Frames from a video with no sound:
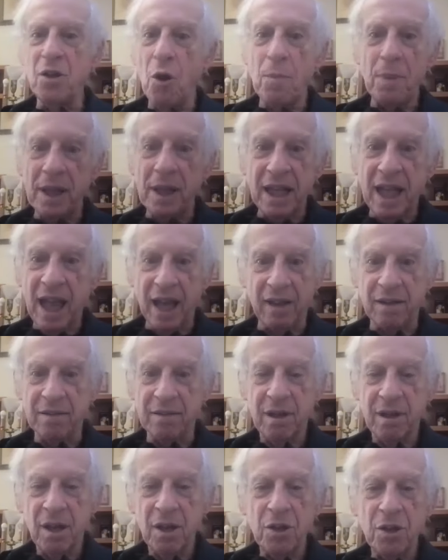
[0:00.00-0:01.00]
nobody can.
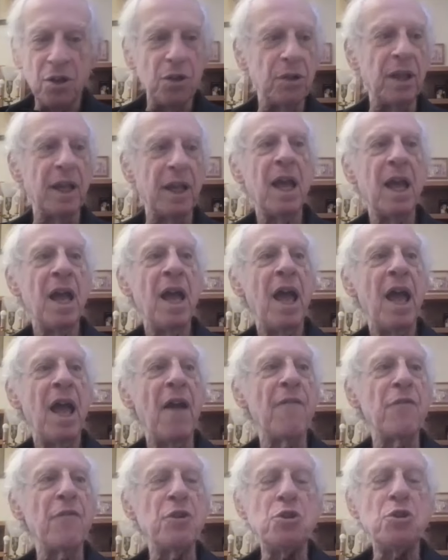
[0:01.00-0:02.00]
You know, like
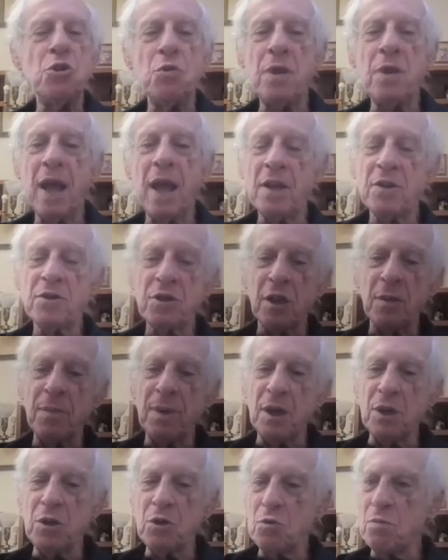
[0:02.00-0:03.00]
every two days there'll
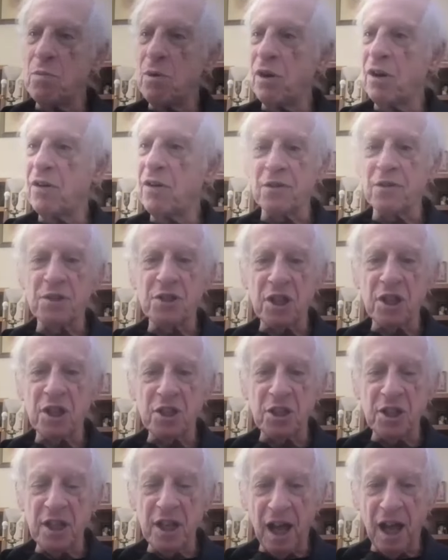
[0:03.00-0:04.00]
be a new book for
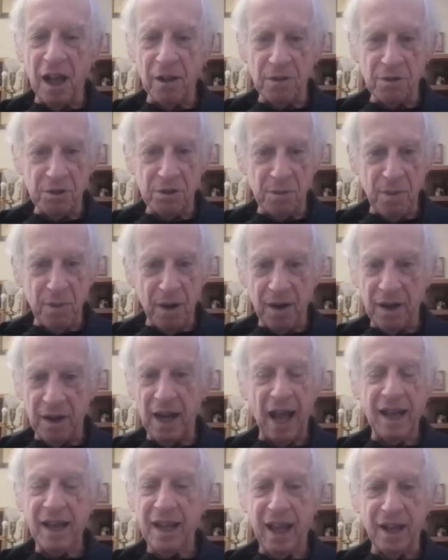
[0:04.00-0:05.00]
sixty dollars American.
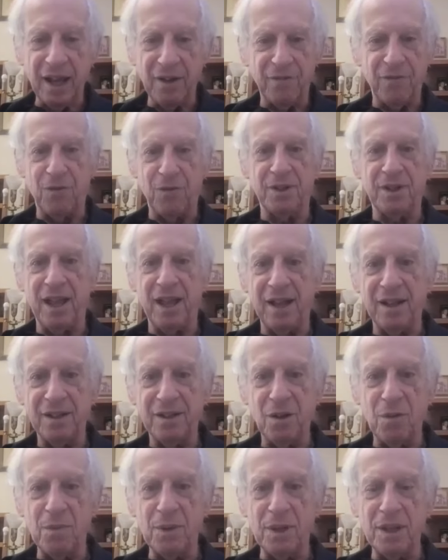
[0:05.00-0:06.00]
I can't afford that.
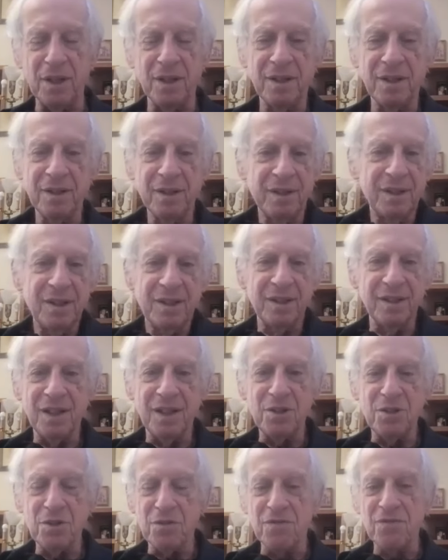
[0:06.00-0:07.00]
Nobody,
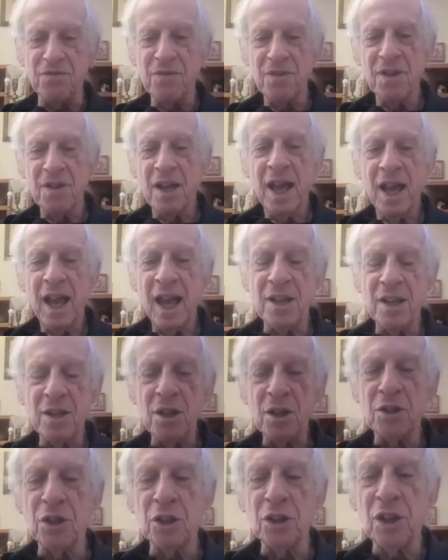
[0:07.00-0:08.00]
unless you're. And
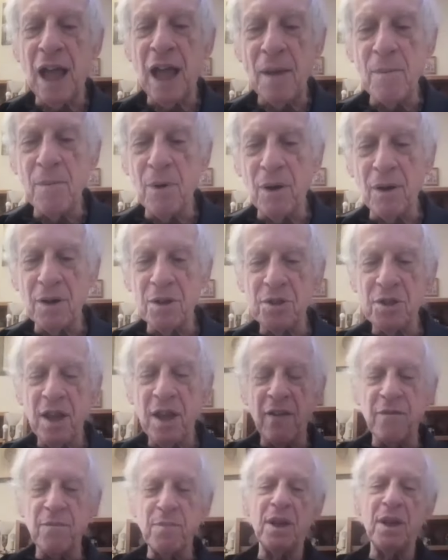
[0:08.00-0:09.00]
the, libraries
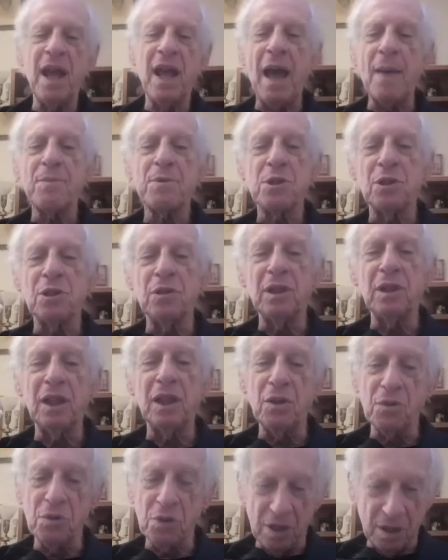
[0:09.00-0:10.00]
have been absolutely
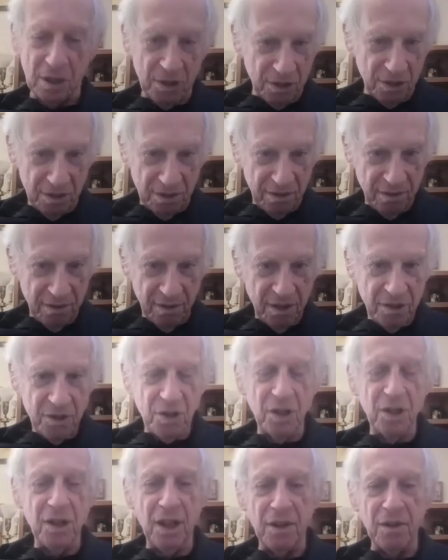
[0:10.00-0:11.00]
useless. It's
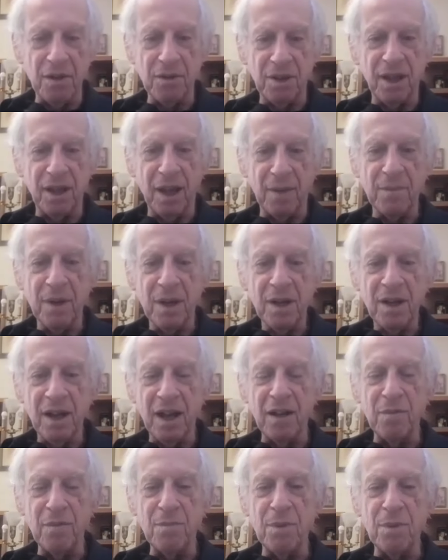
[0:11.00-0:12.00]
another thing. I'm
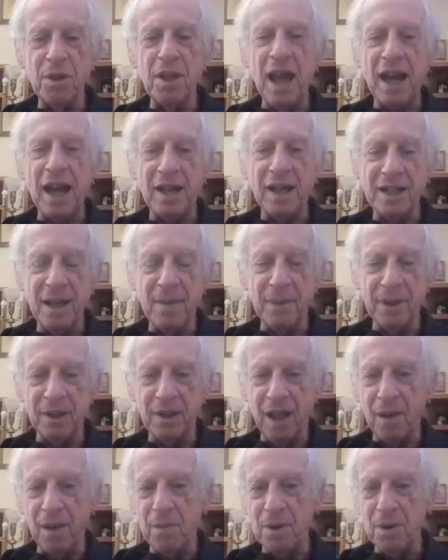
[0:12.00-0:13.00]
kind of the academic
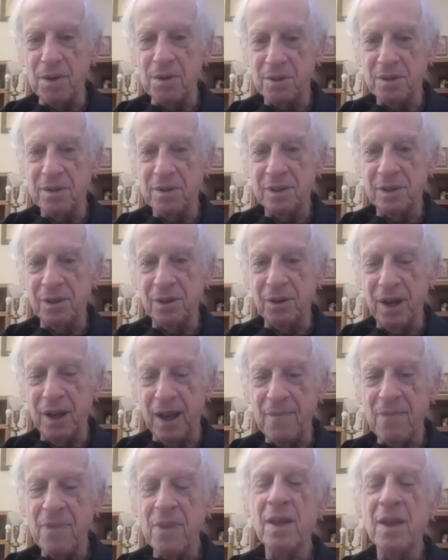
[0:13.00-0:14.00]
libraries.
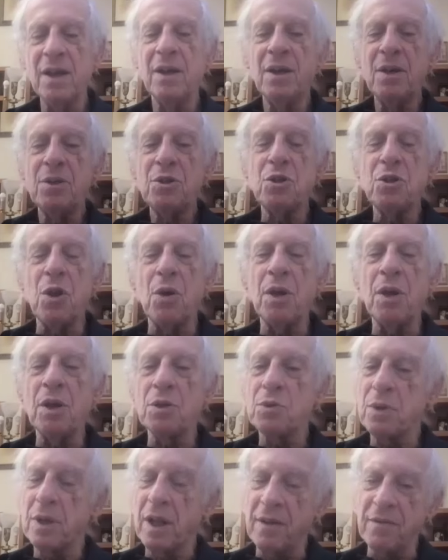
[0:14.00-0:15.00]
Okay, so
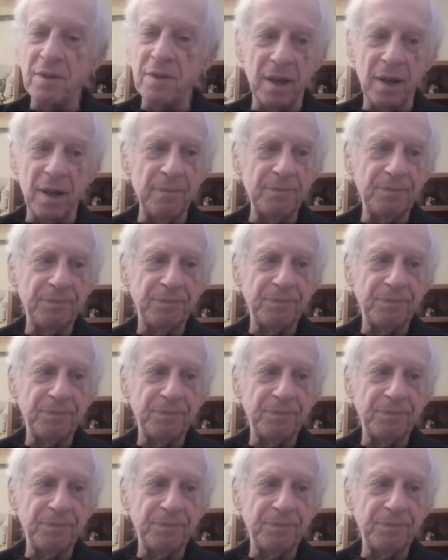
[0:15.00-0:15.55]
here's what I've done.